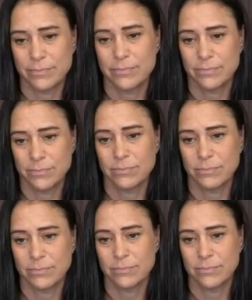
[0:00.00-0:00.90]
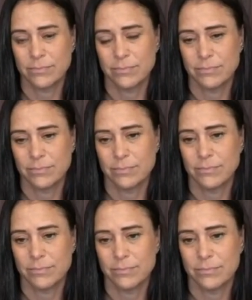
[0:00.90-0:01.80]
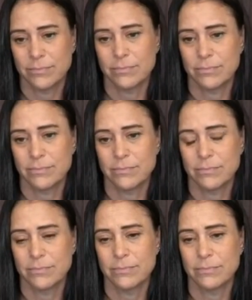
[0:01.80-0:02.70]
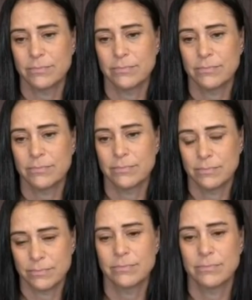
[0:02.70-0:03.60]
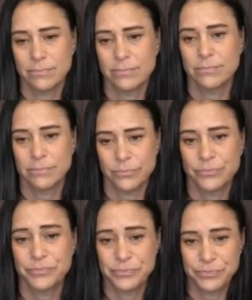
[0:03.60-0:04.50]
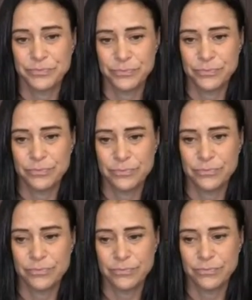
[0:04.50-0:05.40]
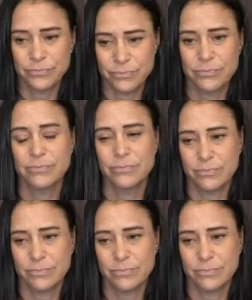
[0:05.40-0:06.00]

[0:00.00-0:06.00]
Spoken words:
(silent)